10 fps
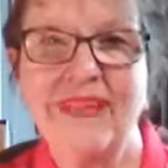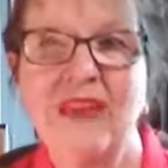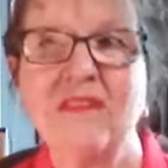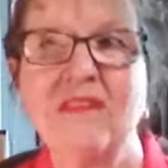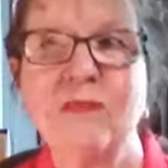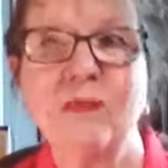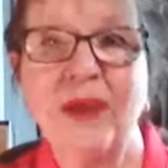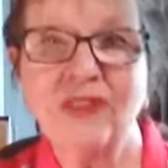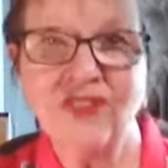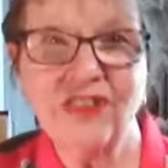
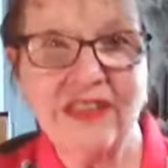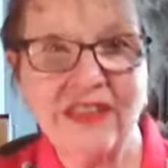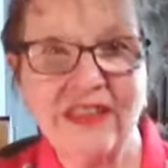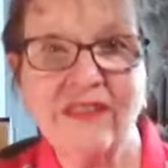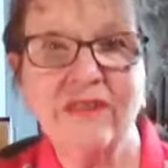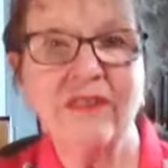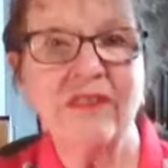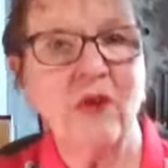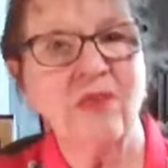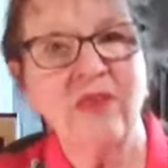especially if
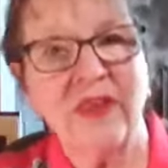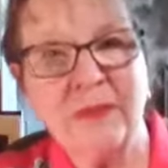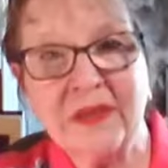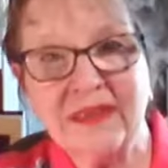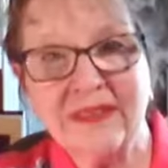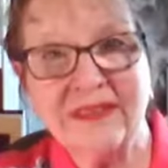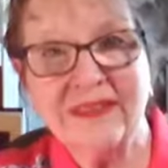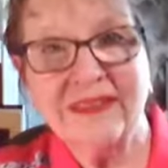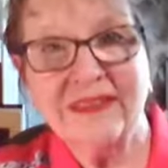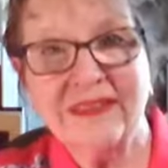it's our family.
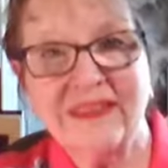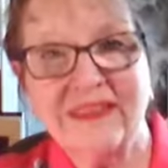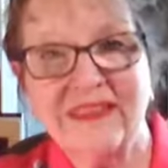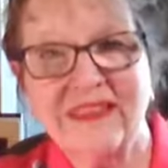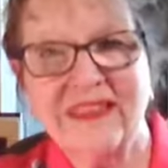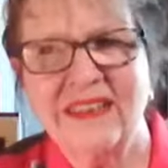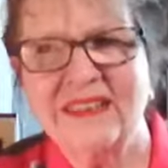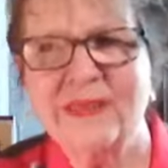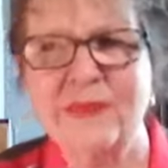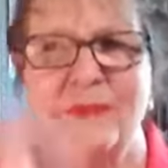
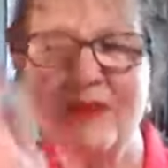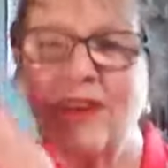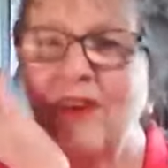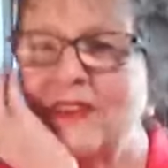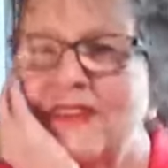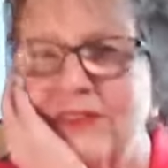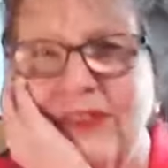Oh, but talking to